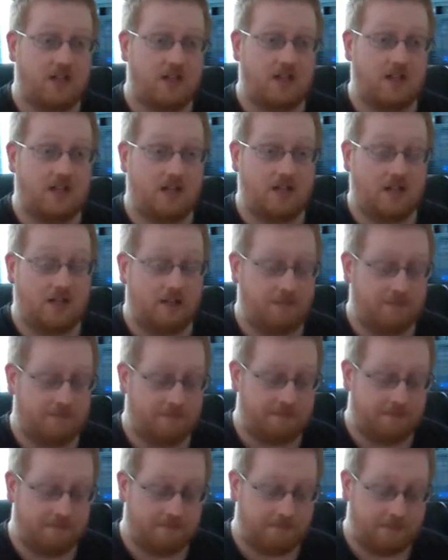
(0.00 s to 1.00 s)

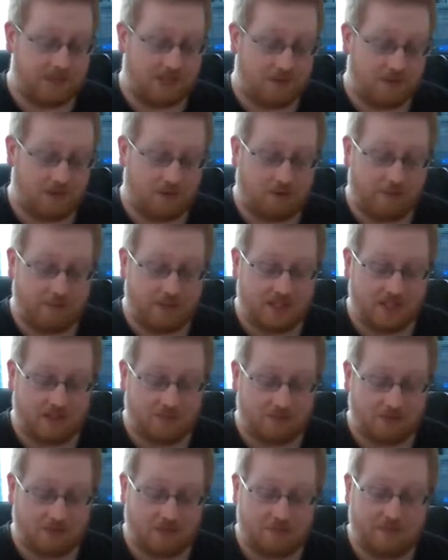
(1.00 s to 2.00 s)
I was hoping this
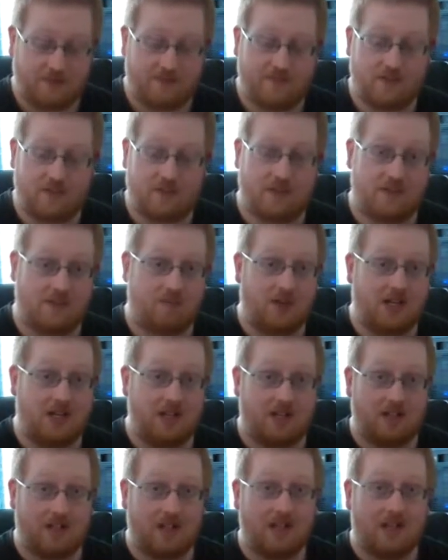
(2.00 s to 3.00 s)
was going to be fun as
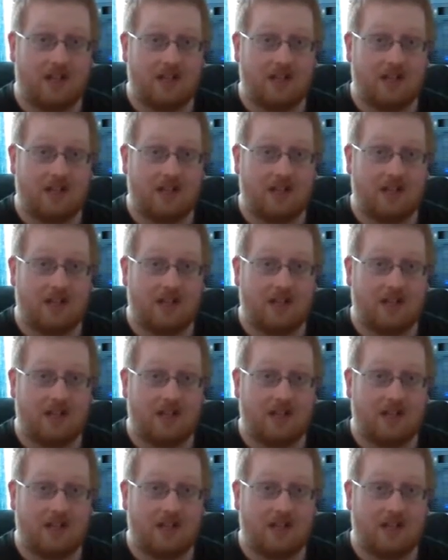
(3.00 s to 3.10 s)
well.